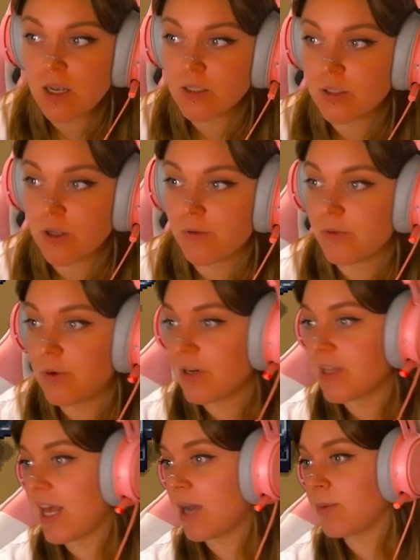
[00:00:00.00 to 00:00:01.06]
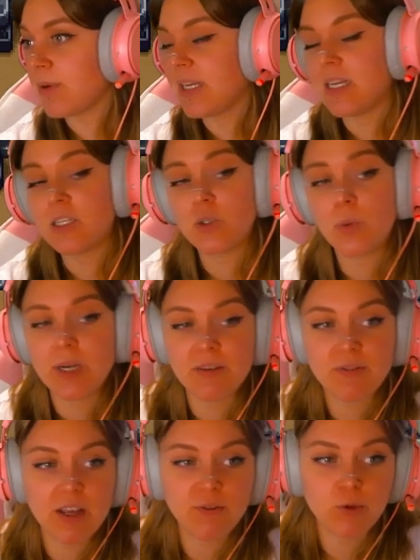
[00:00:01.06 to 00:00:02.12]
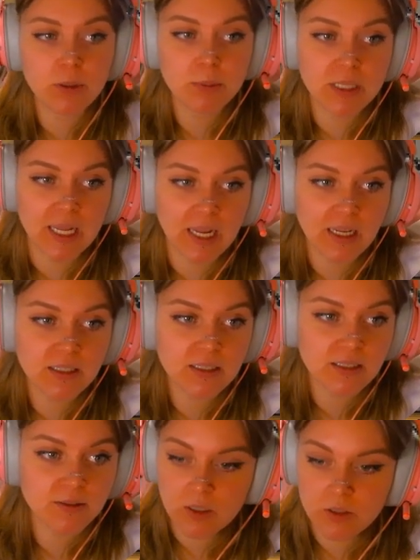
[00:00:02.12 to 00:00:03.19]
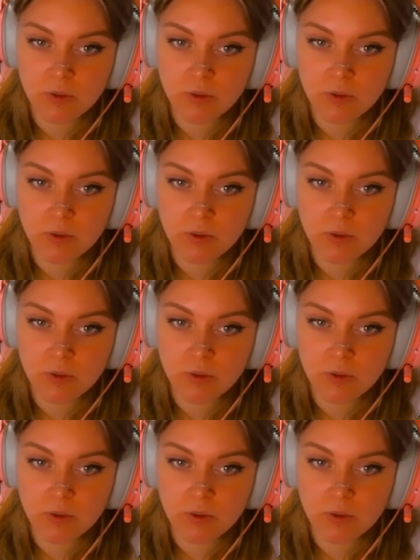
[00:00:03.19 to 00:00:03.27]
So for that, we needed 25 wooden planks. So